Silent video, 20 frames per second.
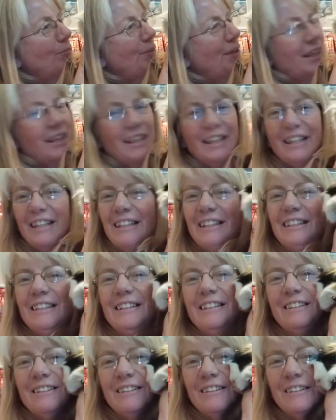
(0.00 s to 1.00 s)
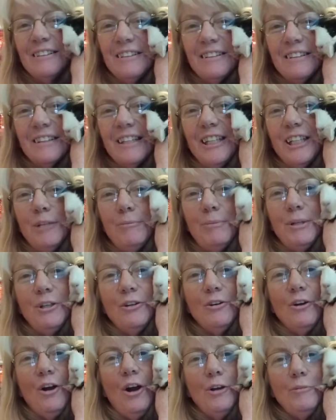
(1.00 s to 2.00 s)
pig? Can he be
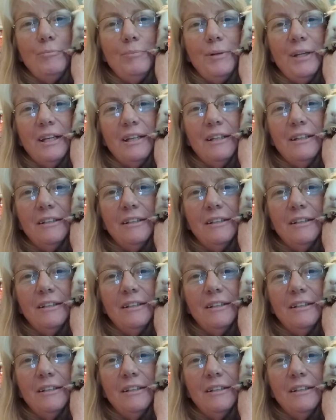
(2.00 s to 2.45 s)
your heart pig?